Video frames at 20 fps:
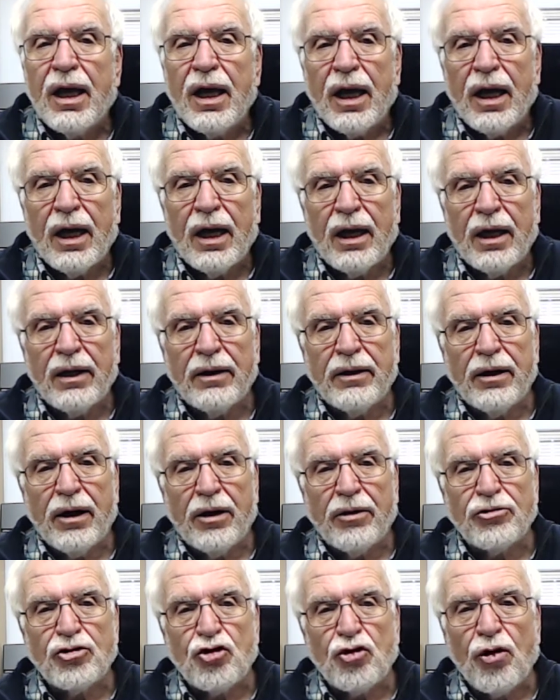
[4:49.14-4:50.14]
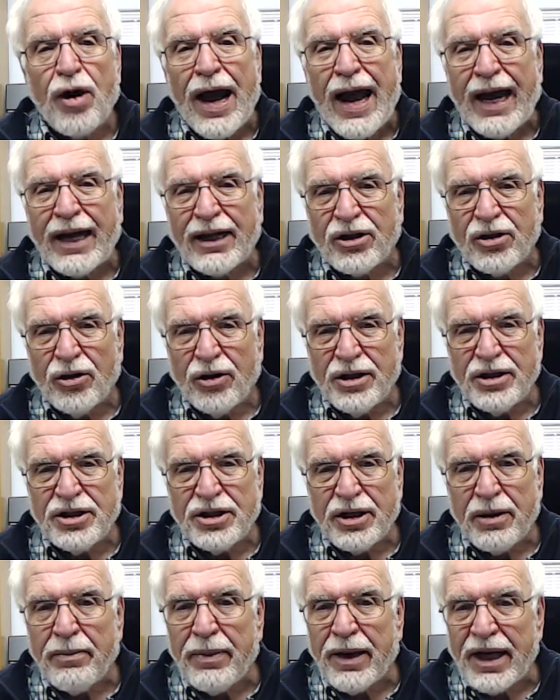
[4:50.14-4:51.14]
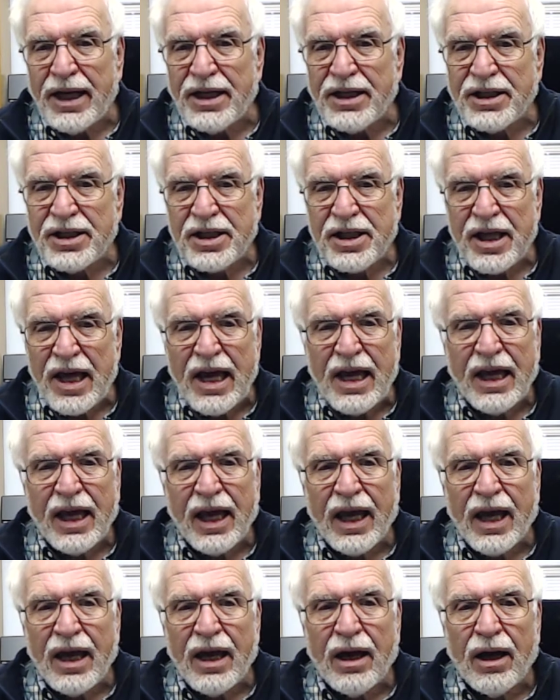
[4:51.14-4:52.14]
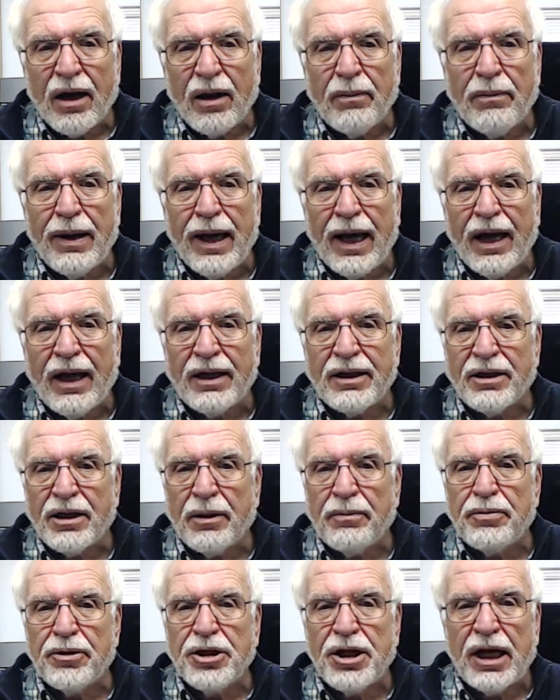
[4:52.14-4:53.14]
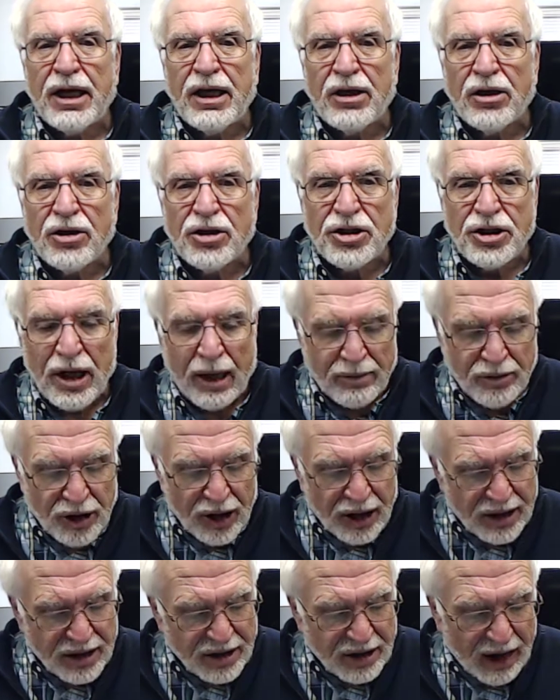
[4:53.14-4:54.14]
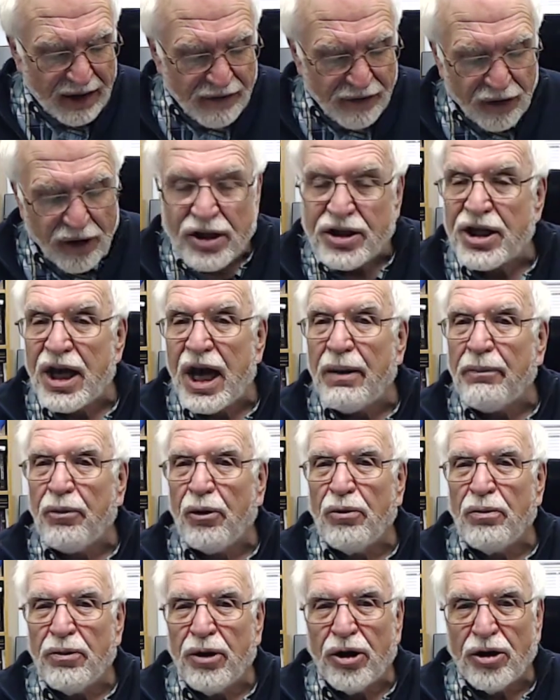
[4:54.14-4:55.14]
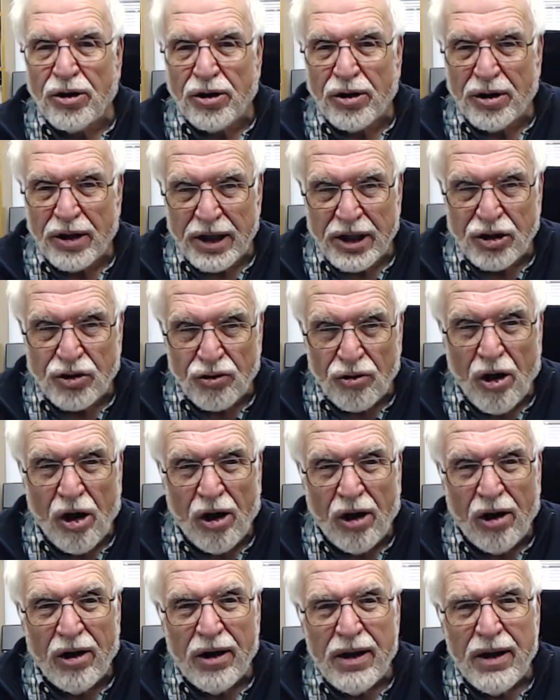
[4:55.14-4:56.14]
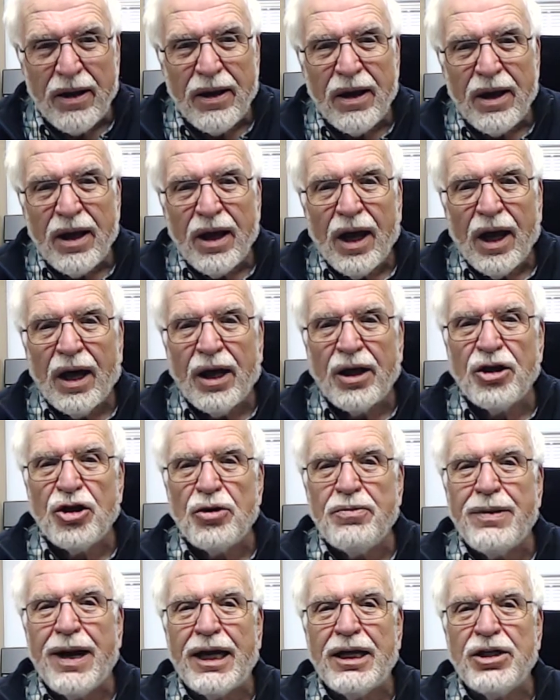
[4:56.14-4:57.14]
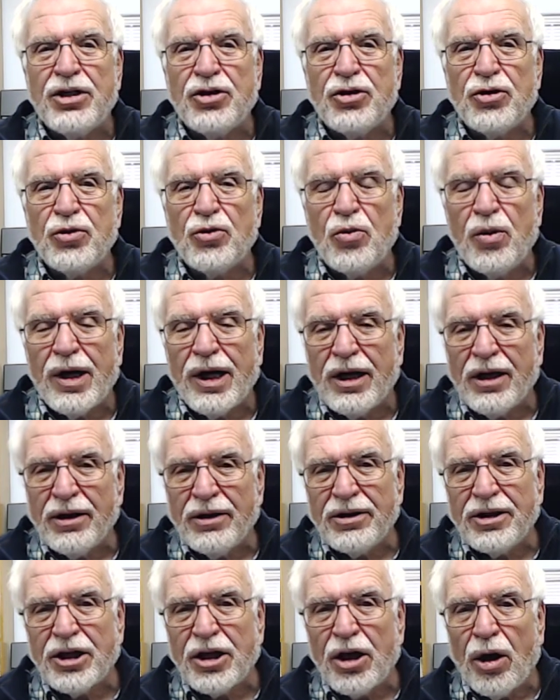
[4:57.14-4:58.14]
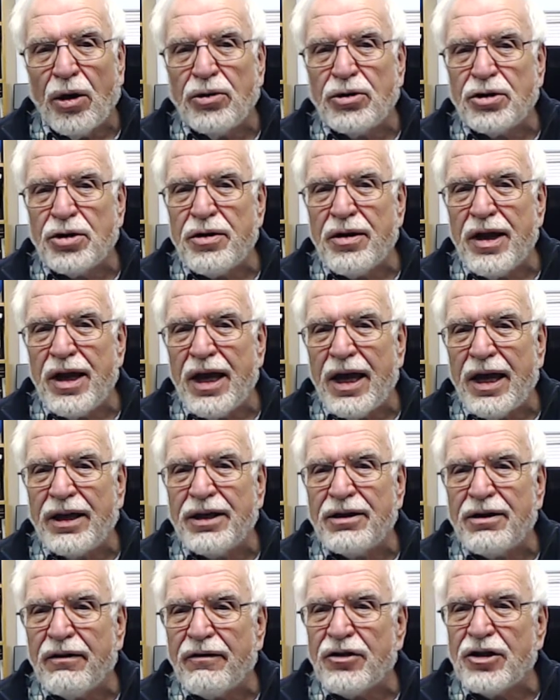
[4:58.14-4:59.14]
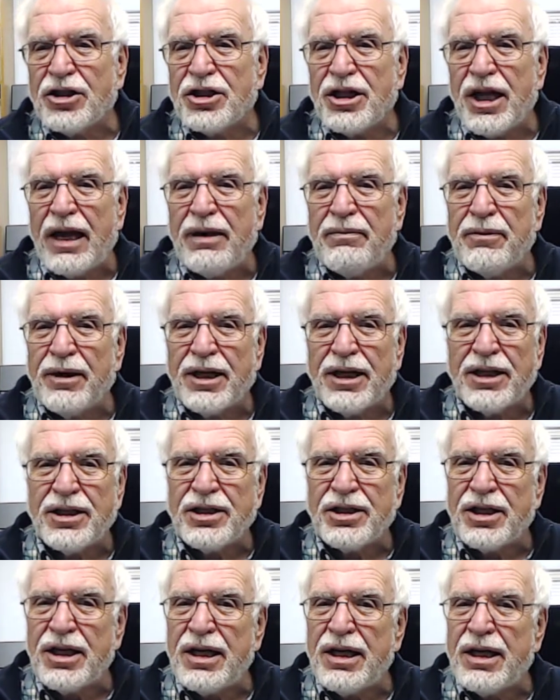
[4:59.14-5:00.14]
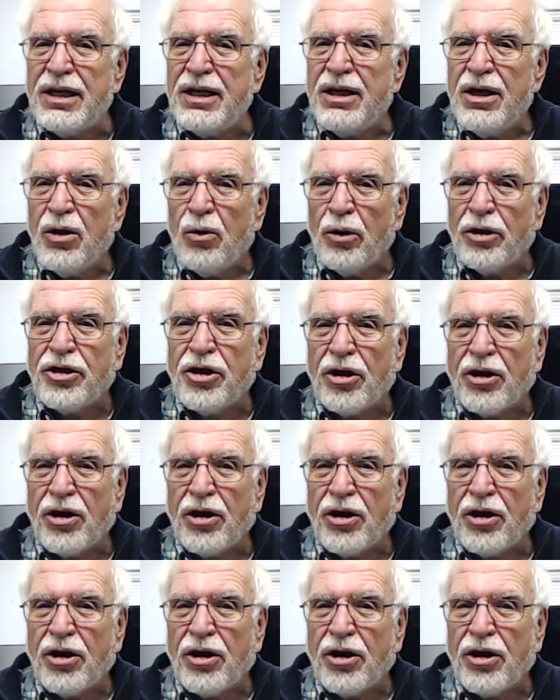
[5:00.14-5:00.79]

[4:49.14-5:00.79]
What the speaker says: a tract on somebody's thinking about a particular subject, say for example, murder is wrong, you might do well to go to the end of the statement and see what their